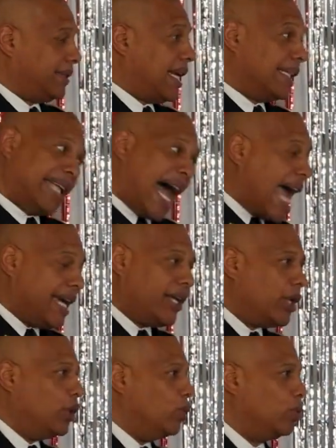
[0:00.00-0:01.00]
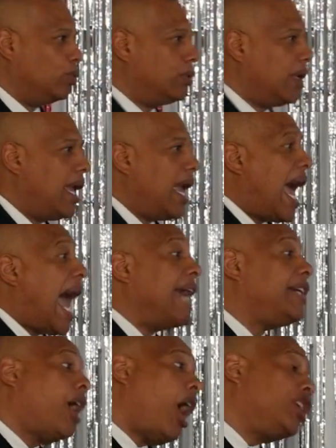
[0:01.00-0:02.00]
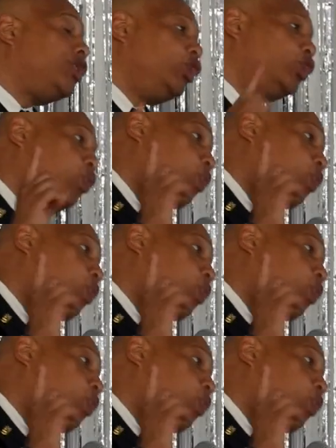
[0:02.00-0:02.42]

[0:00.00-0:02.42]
because I do, I taught you